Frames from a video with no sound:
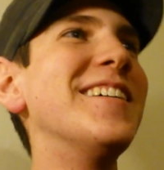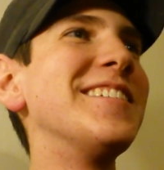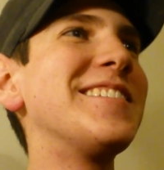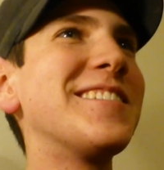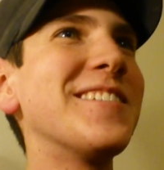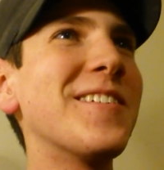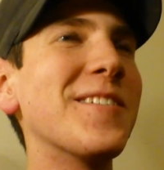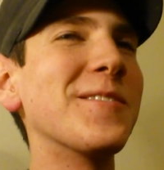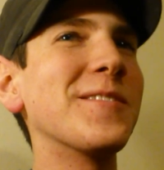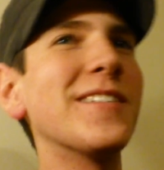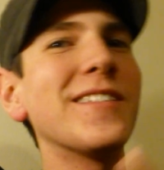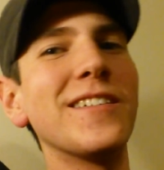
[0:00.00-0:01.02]

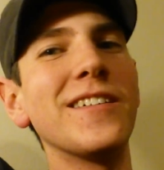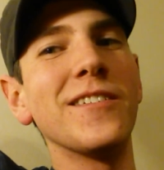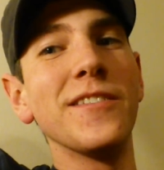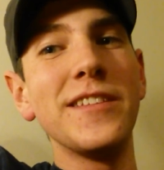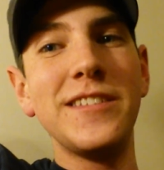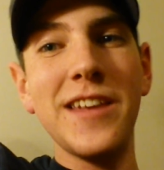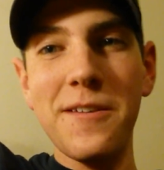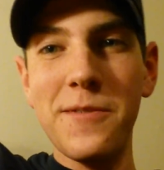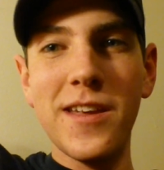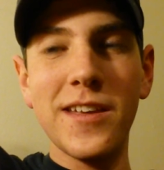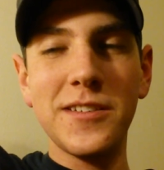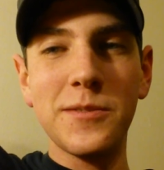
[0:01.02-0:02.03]
So, on the day
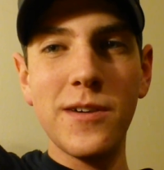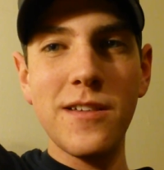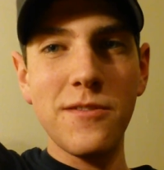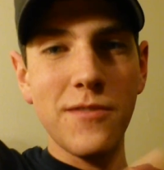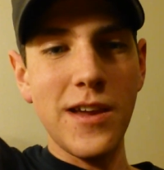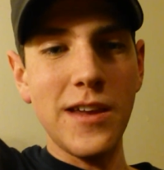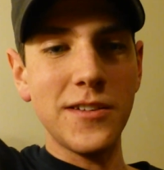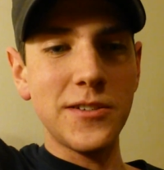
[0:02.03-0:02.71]
we hit 23,